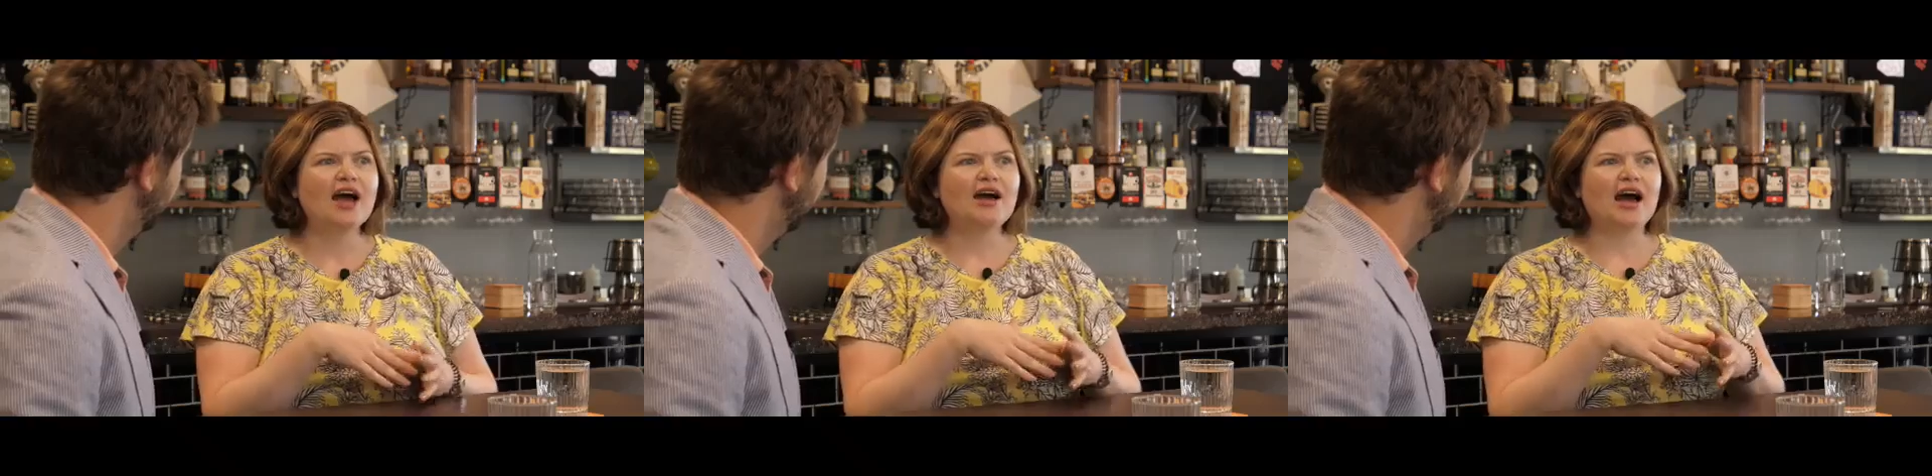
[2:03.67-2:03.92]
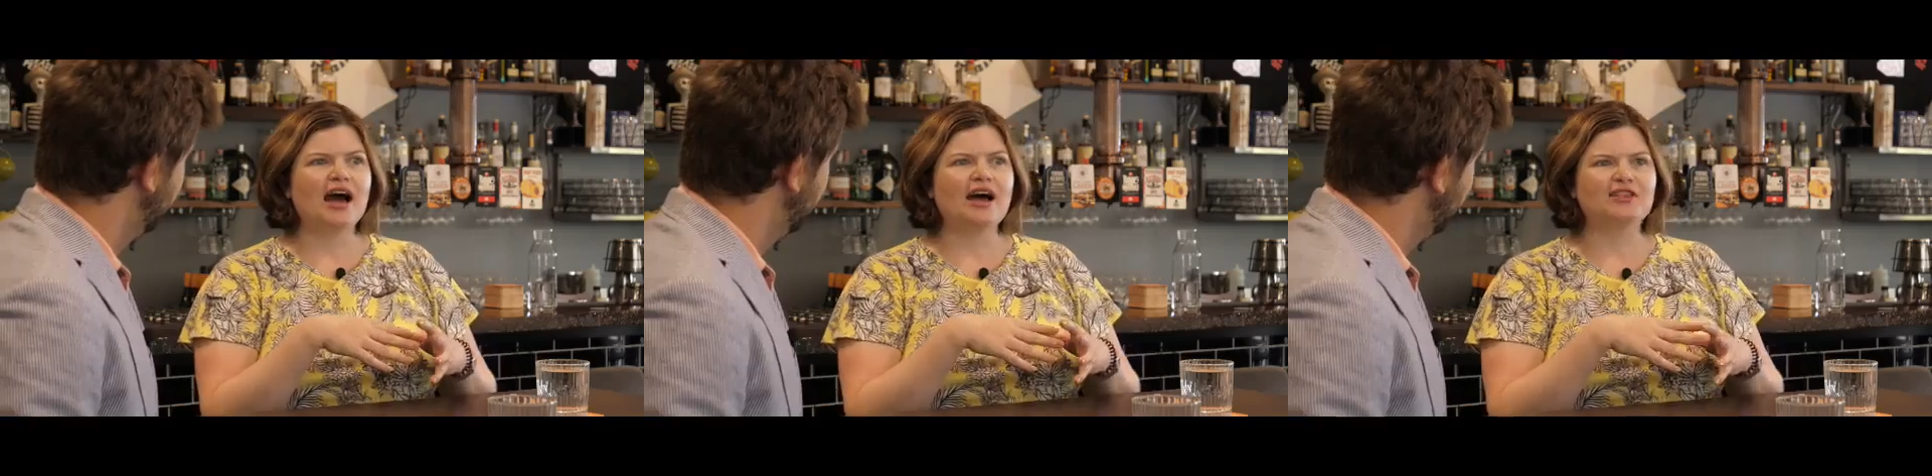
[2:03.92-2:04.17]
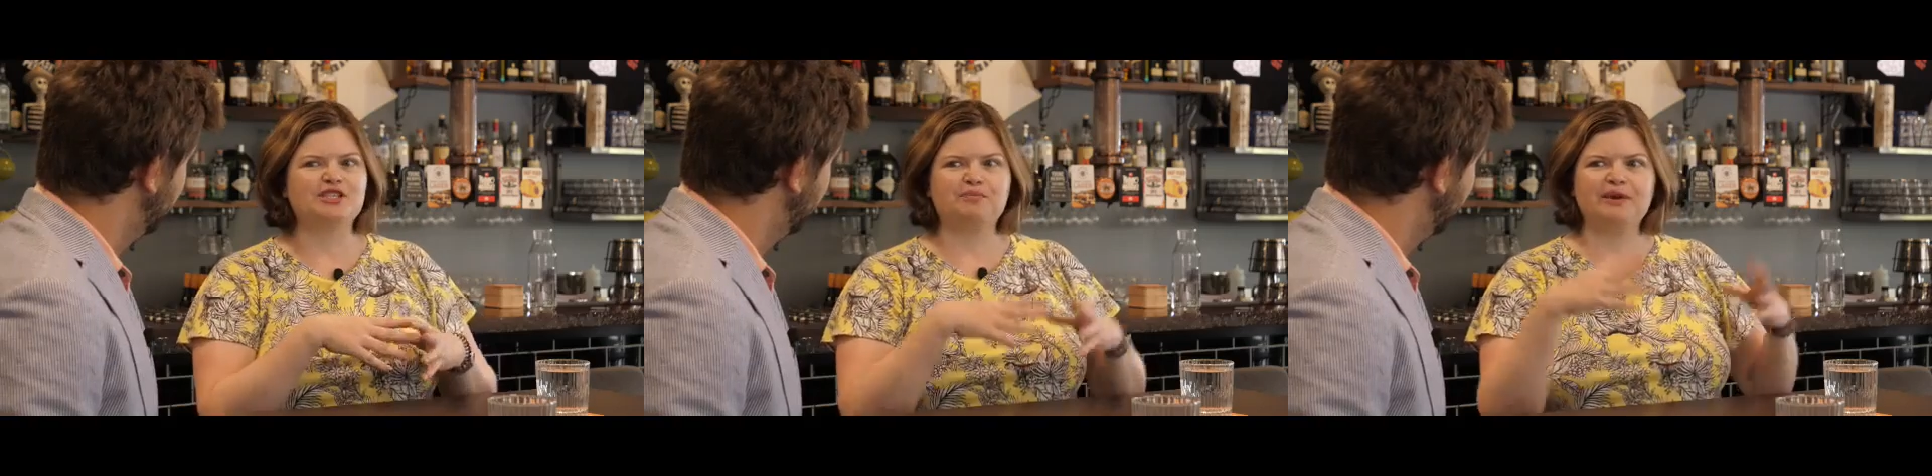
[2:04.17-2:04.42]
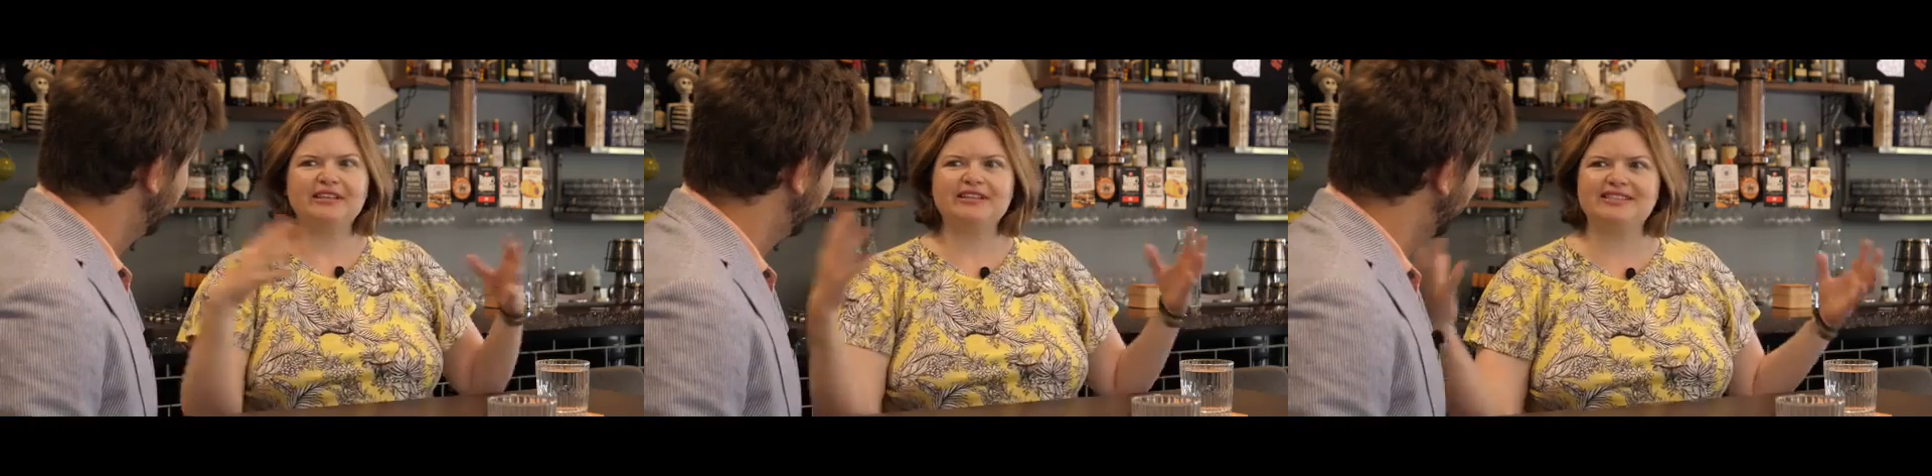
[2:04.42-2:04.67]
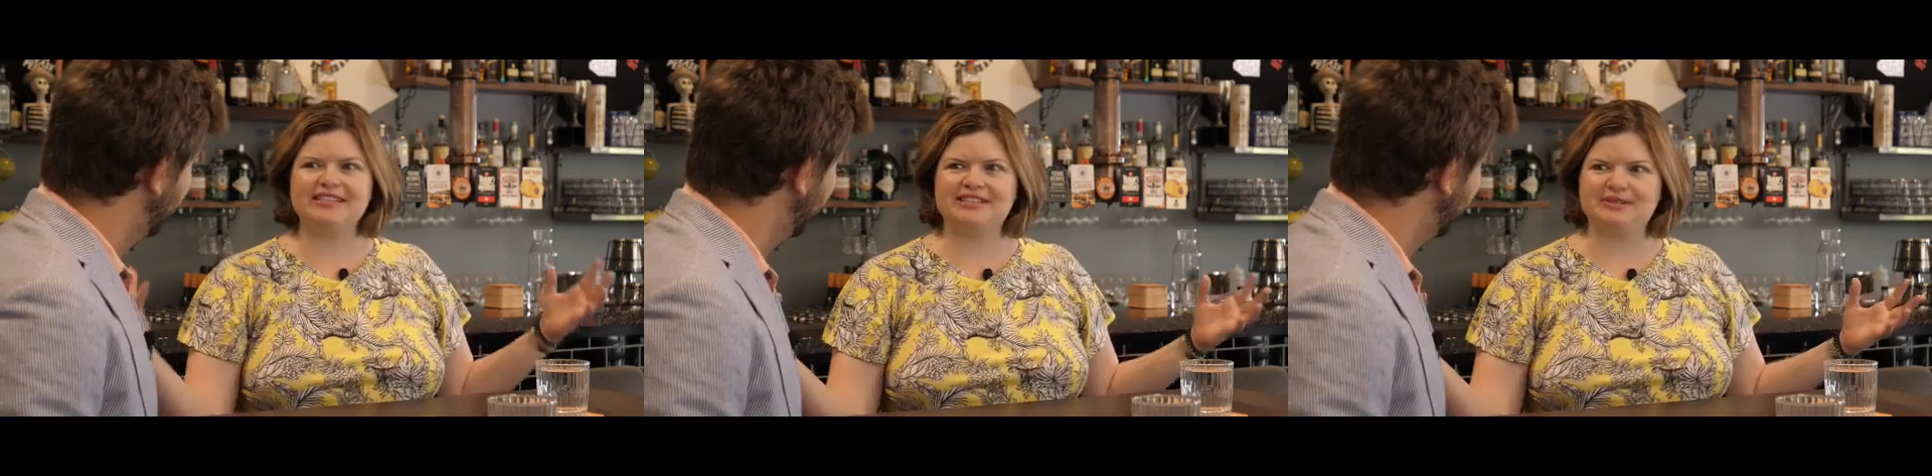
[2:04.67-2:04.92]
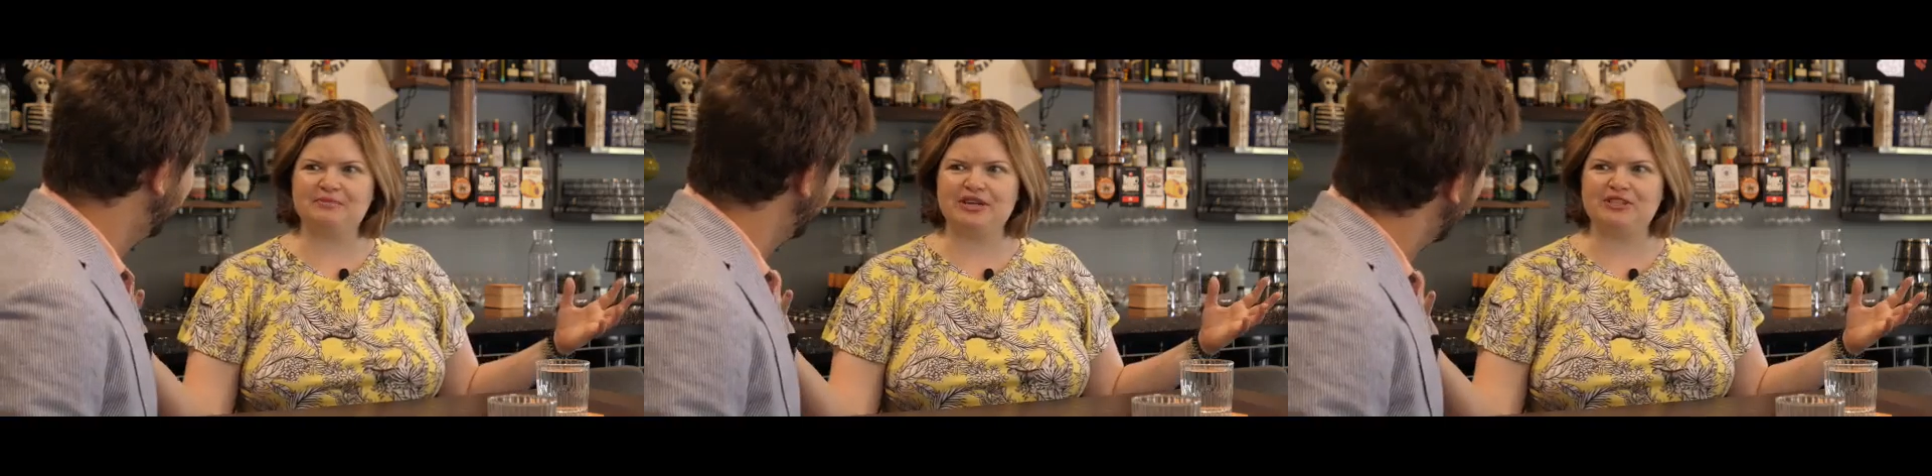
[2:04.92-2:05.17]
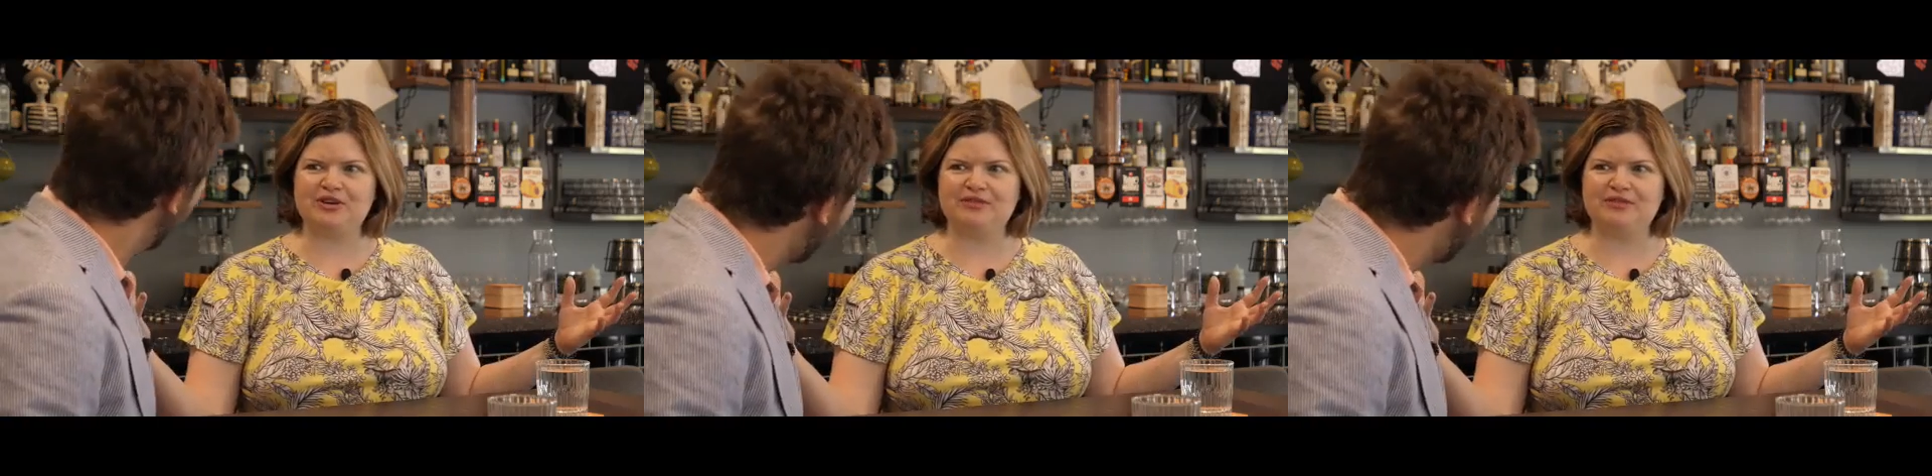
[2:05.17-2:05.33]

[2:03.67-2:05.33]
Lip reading: The sprinkler system went